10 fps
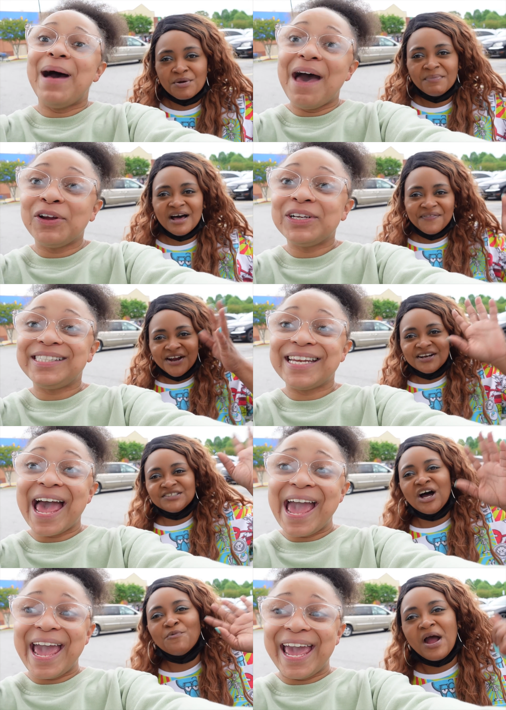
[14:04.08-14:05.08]
Speaker 1: Mother's the mothers.
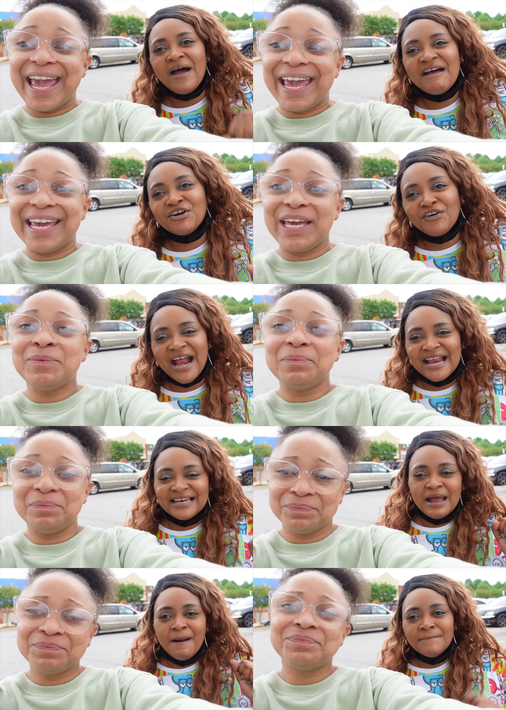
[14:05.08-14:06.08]
Day. Hope y'all have a great
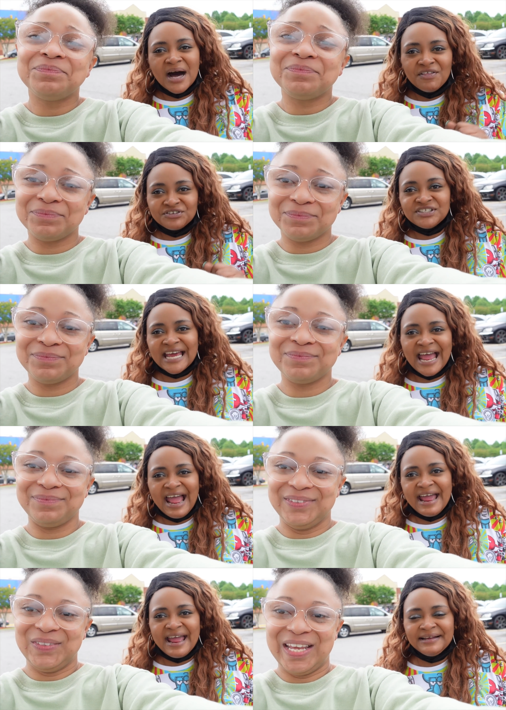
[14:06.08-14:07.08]
Mother's
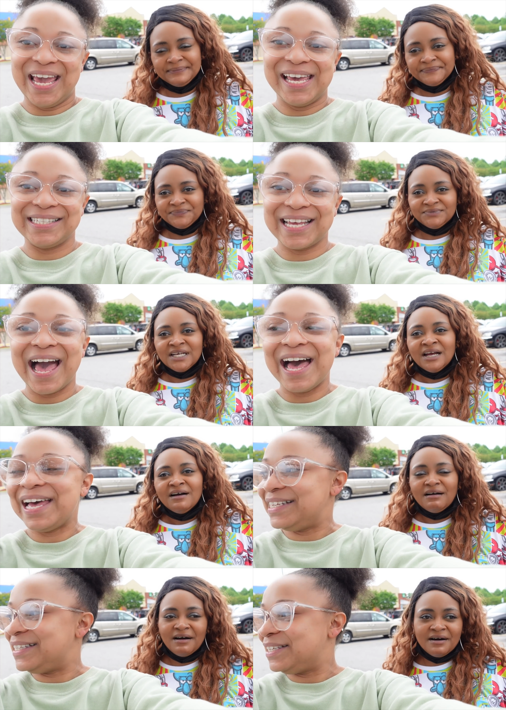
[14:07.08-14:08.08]
Day. Yes,
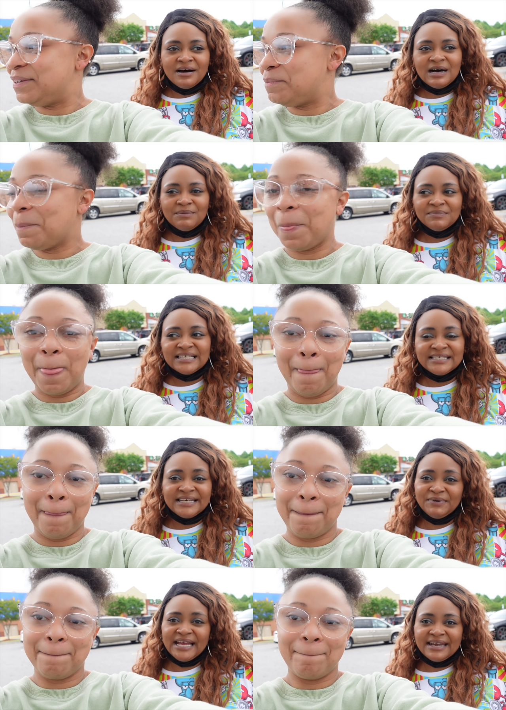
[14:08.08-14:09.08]
guys. Um, that's it.
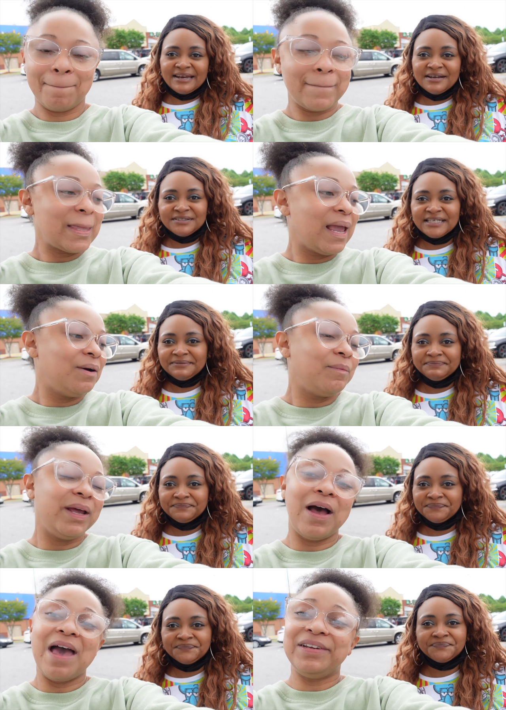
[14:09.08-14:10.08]
We ain't got nothing else to say. We
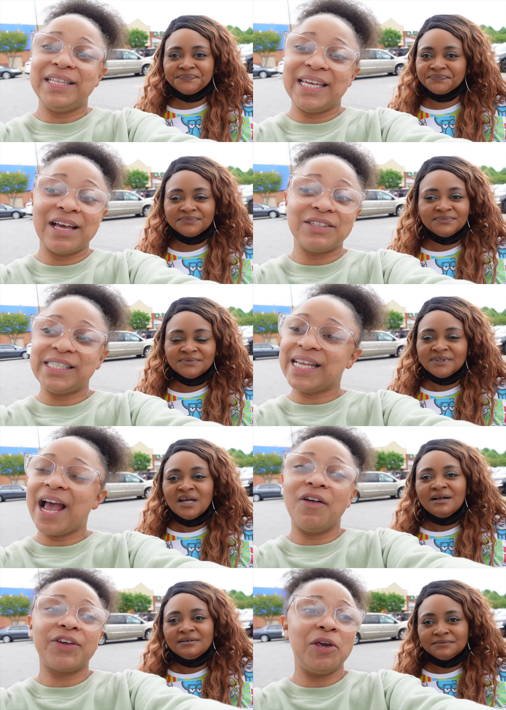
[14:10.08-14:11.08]
don't
Speaker 2: have anything else to say.
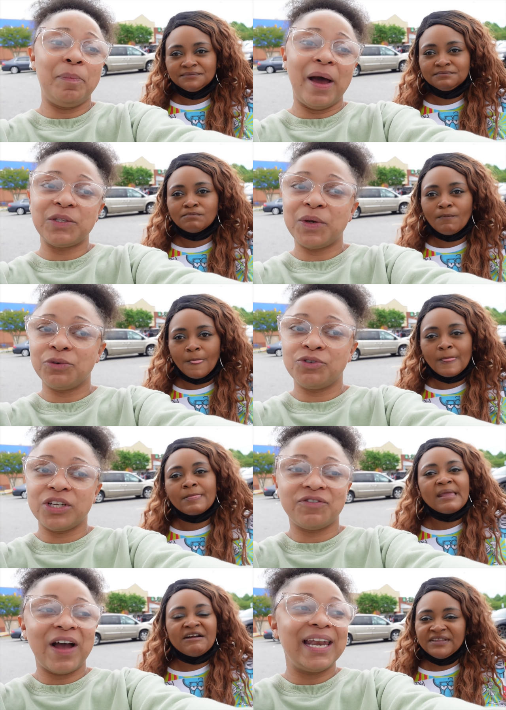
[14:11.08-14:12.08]
All the coupons went through
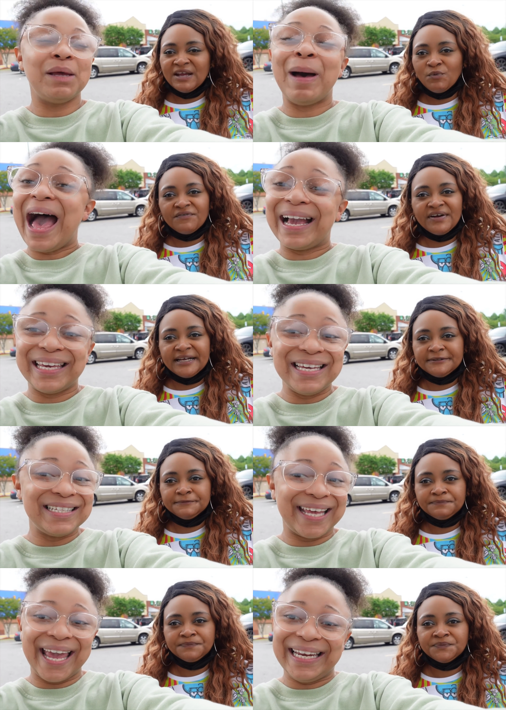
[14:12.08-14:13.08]
just fine. Them HighKeys
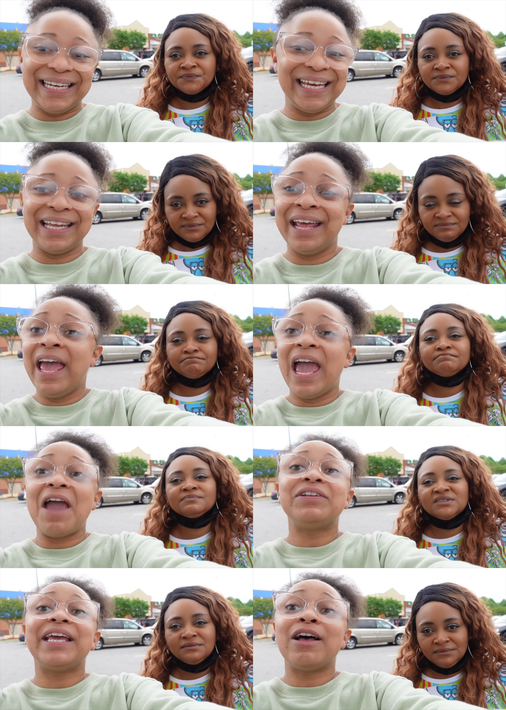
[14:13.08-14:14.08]
scanned in. Mm mm-hmm.
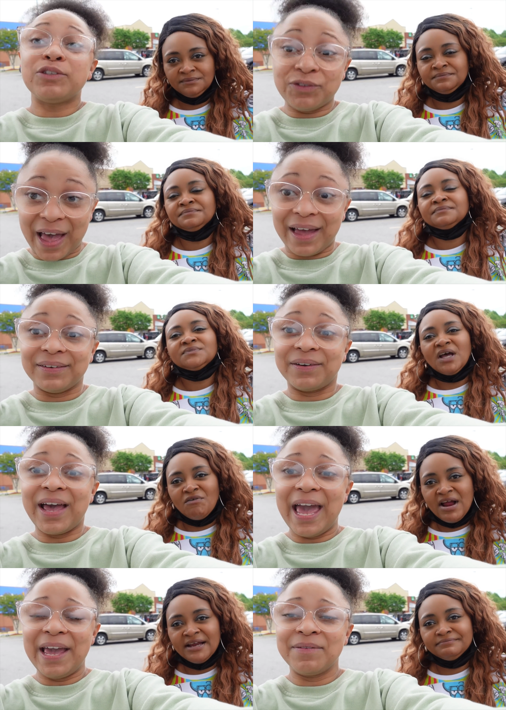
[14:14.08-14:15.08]
Everything else fine.
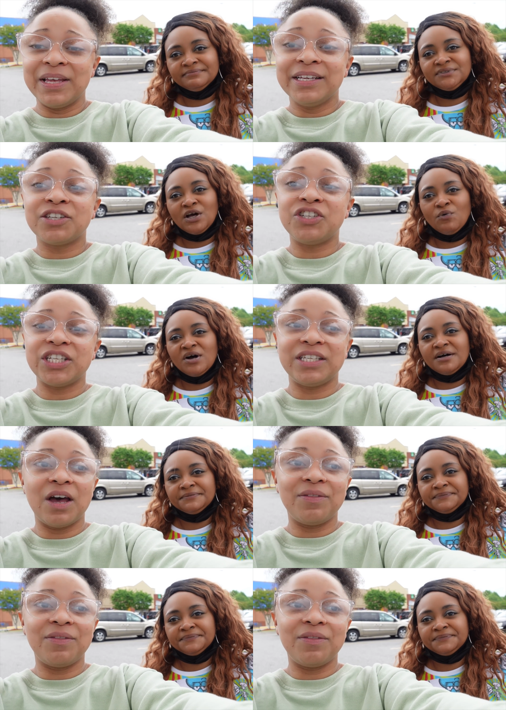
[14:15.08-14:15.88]
Okay. Right. So, so, just uh, know